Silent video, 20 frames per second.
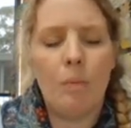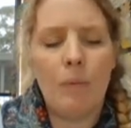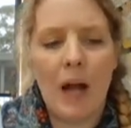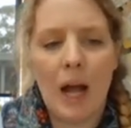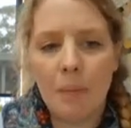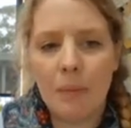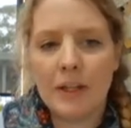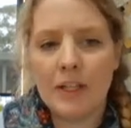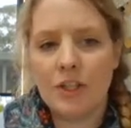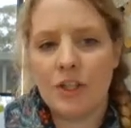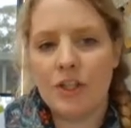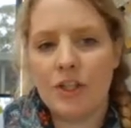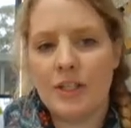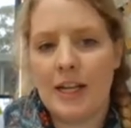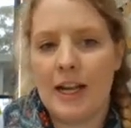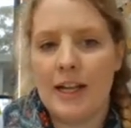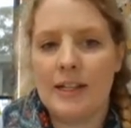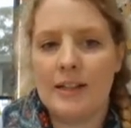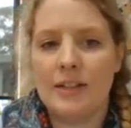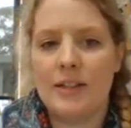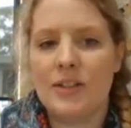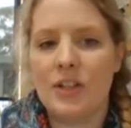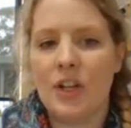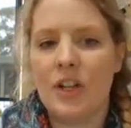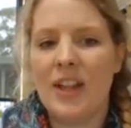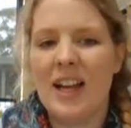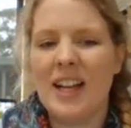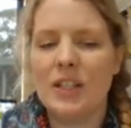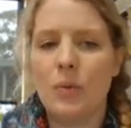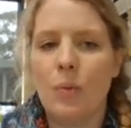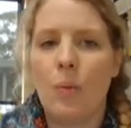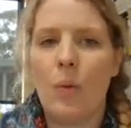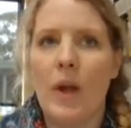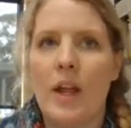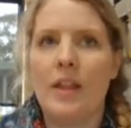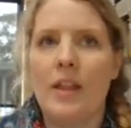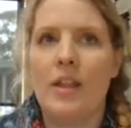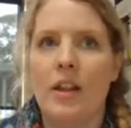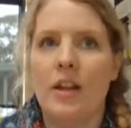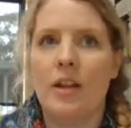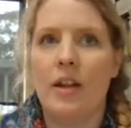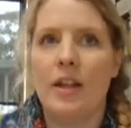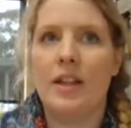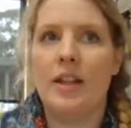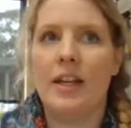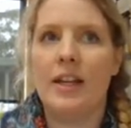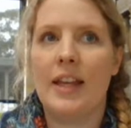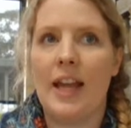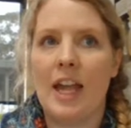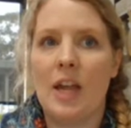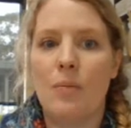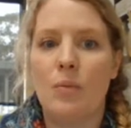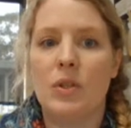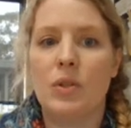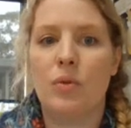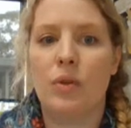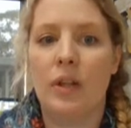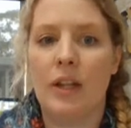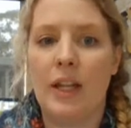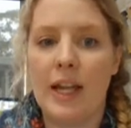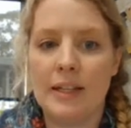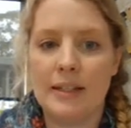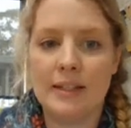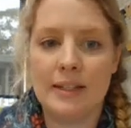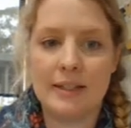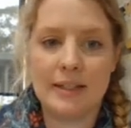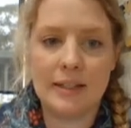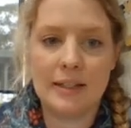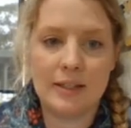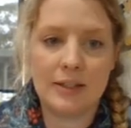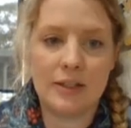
Publish date. So that's when the game was released.